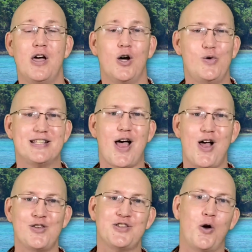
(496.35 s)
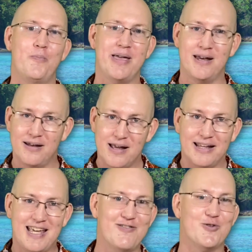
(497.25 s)
who has also been
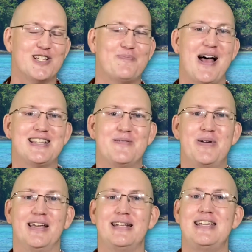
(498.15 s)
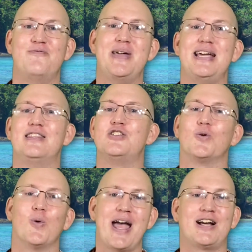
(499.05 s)
given the responsibility of being the
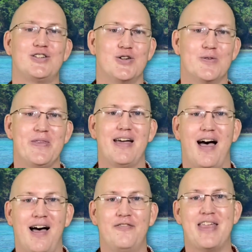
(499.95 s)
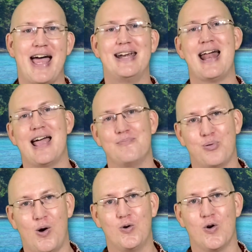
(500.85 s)
director of that night
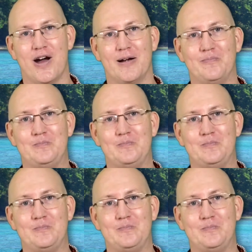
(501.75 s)
program.